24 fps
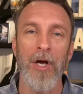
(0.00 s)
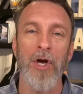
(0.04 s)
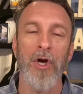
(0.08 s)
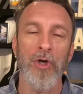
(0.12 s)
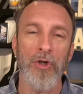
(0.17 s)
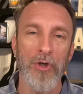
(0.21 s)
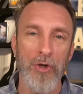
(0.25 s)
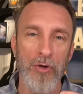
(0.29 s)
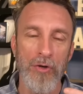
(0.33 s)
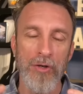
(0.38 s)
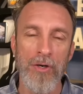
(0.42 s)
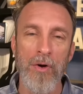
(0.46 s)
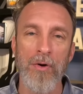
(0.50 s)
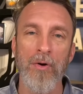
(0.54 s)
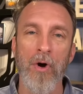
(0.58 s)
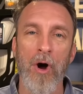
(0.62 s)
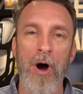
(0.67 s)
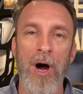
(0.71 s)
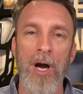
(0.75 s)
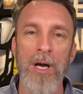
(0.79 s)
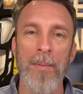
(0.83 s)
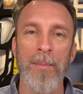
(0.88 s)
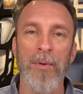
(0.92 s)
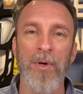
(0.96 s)
You can go to
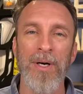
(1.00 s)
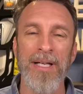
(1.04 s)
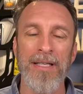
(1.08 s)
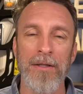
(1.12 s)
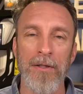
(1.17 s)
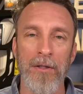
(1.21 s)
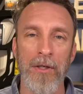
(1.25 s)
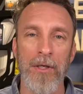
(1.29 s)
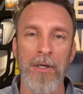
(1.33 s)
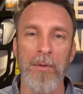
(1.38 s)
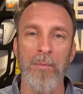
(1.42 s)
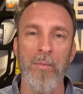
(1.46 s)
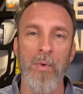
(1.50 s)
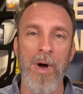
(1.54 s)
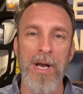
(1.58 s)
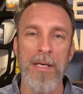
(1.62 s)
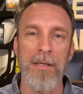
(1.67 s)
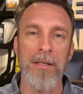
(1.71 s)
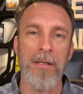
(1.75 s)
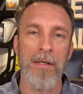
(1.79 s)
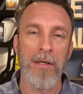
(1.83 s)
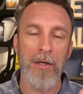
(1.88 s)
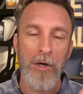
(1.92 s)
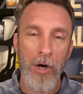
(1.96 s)
Audible and learn
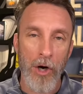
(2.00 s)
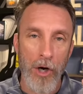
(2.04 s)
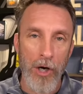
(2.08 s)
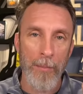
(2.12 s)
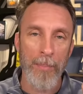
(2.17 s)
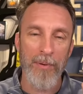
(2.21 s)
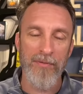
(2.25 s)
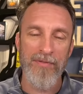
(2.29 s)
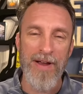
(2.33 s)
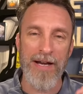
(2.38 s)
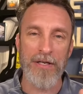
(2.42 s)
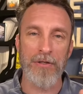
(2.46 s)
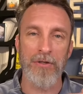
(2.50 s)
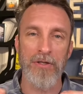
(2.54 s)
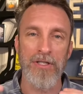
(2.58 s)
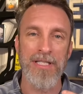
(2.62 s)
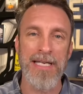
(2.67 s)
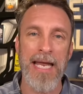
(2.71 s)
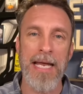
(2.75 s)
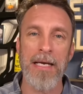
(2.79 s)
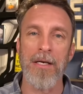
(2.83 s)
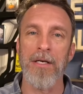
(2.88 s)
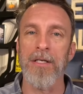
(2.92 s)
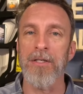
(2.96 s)
what current professional
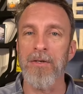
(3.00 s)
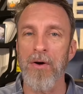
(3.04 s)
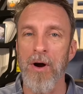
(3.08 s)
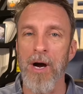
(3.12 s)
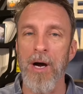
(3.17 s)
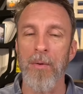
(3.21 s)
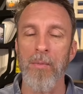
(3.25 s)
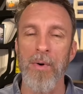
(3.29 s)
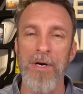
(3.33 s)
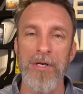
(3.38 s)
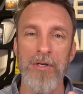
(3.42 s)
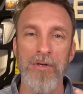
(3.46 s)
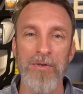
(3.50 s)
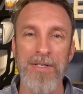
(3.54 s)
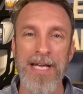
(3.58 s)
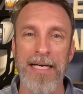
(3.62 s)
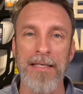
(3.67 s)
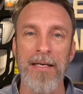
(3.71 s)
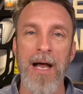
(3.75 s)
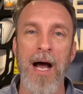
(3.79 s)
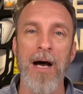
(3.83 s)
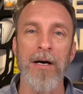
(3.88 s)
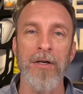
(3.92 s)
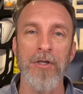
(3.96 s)
standards are, what new
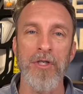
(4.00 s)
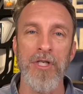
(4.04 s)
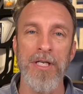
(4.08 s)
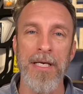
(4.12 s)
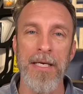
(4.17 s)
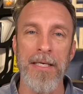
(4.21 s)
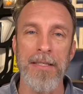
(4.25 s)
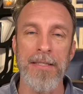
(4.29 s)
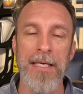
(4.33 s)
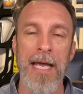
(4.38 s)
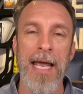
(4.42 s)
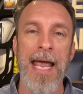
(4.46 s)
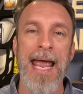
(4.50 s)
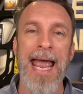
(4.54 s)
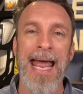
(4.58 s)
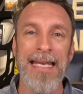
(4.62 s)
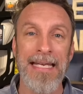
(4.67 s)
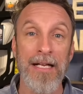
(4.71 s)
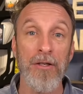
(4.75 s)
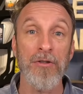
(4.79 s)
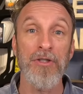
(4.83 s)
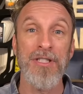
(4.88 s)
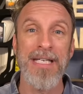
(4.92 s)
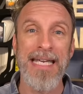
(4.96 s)
technology is, and
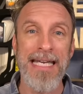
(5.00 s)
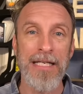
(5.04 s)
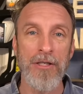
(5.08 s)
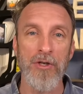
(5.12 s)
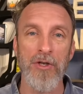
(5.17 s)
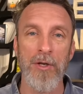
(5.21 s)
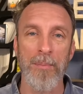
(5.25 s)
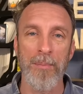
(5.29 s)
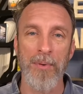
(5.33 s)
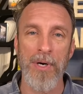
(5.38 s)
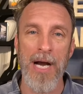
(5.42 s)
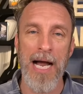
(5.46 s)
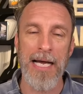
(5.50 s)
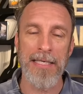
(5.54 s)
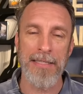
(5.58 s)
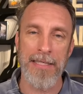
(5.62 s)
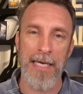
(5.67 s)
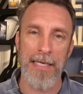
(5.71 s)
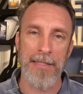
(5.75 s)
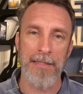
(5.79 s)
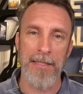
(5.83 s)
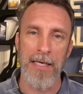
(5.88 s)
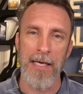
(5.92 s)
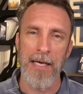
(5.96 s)
they'll teach you the
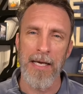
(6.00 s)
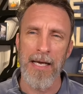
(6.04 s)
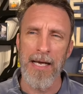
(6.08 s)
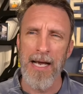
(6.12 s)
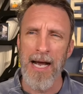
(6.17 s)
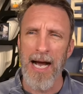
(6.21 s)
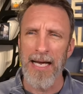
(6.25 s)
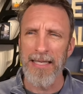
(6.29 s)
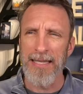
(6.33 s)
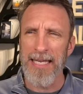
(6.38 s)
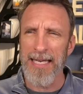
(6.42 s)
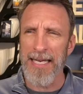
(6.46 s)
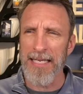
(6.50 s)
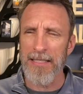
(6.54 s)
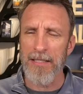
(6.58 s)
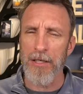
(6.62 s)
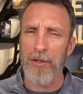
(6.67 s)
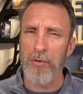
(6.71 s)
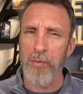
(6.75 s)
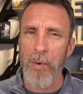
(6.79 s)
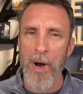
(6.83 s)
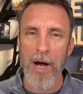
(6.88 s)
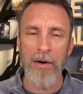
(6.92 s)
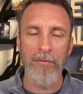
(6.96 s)
process. I think it's a
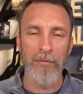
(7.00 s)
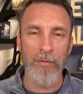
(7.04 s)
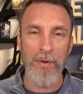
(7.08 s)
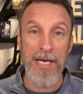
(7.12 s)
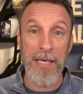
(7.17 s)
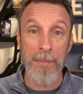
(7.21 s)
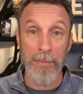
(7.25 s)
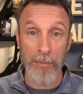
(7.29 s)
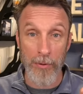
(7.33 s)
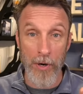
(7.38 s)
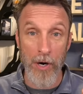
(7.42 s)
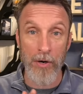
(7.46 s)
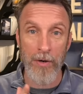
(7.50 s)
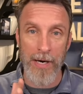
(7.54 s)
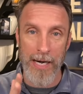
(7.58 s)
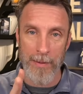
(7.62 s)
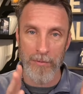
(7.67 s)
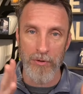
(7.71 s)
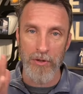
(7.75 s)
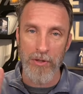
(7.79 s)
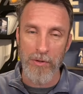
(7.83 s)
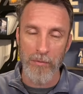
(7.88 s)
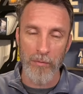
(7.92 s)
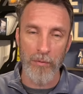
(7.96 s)
12 week program,
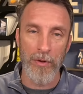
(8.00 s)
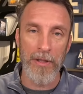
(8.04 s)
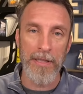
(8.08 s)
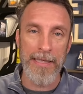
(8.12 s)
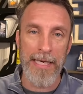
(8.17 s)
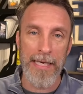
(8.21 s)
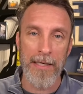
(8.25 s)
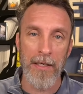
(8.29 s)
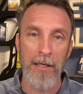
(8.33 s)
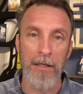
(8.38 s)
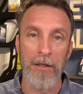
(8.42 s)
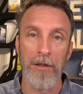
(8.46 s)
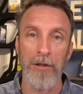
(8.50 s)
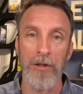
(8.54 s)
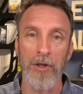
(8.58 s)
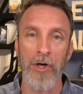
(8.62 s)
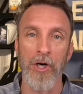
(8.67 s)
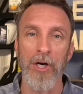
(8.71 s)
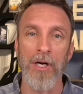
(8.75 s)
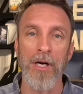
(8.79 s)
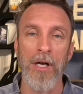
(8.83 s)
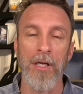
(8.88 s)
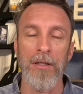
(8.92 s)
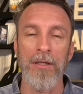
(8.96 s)
so you really get to
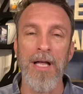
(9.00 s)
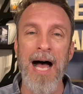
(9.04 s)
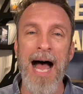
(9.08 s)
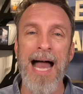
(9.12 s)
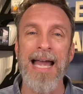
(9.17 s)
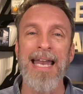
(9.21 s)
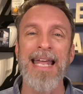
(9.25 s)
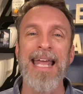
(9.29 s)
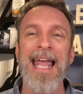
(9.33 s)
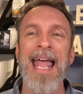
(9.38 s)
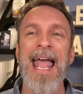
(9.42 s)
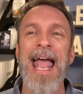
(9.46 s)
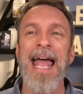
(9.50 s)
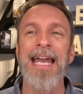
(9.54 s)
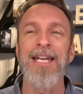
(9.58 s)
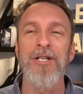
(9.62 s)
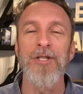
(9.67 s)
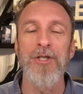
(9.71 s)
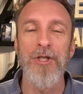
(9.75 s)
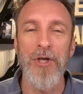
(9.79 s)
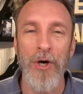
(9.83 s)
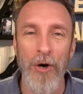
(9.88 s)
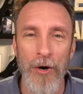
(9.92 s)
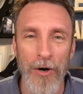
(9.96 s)
learn a lot. And
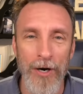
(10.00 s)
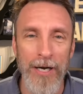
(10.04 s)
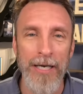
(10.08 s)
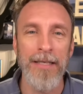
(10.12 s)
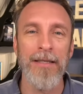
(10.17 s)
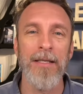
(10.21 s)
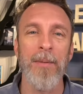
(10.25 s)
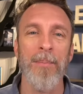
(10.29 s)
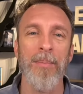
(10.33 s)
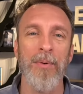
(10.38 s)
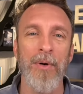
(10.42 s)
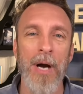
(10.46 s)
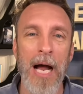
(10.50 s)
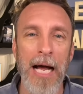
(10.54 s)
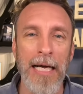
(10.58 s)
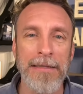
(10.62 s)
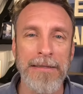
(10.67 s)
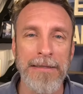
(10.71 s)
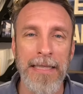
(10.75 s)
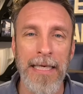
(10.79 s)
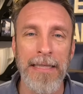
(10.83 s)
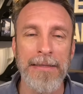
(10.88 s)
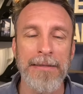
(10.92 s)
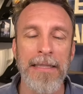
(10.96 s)
during the
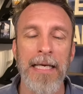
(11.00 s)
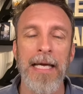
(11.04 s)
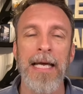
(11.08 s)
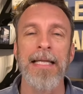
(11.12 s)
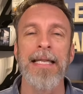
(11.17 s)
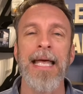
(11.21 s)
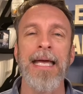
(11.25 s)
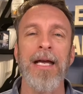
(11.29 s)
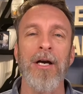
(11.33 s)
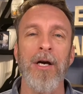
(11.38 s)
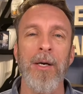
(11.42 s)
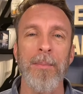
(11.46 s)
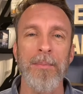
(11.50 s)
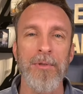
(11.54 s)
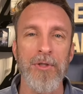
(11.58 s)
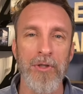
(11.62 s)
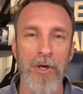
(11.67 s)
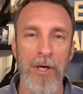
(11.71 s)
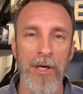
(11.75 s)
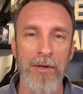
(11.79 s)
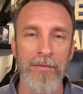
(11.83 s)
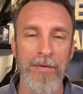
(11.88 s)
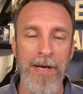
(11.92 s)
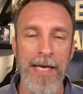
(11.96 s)
process, they are
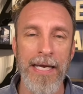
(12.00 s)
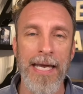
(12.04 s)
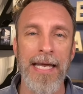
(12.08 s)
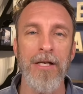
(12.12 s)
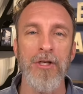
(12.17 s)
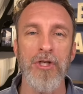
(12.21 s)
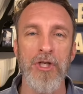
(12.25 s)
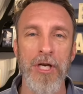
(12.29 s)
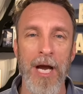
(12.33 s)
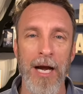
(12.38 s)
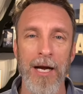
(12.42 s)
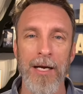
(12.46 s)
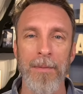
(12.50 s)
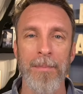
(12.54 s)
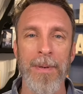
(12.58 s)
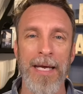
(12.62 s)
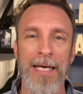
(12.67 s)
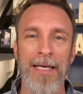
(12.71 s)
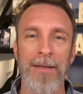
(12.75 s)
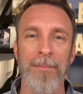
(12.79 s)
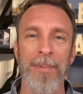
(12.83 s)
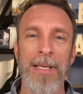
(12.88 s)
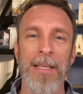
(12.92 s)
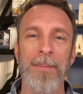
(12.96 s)
observing and cherry
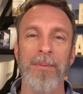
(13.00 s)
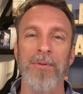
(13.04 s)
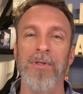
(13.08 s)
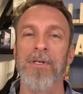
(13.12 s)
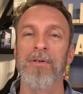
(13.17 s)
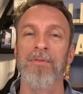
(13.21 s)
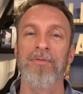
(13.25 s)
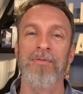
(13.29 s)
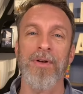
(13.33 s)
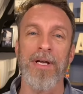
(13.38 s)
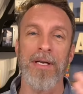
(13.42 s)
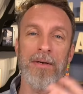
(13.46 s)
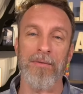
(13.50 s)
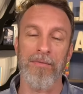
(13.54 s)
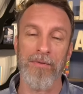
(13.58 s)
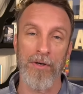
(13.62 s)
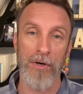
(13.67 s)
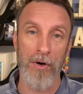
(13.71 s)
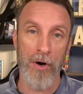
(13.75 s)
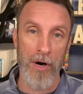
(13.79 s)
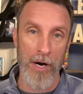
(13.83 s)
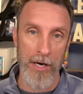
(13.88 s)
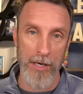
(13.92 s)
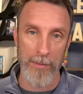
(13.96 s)
picking people who are fit for
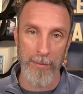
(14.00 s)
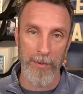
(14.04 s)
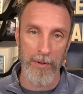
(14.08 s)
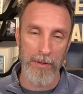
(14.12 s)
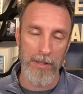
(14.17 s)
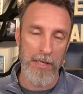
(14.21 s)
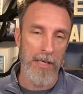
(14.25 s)
Audible.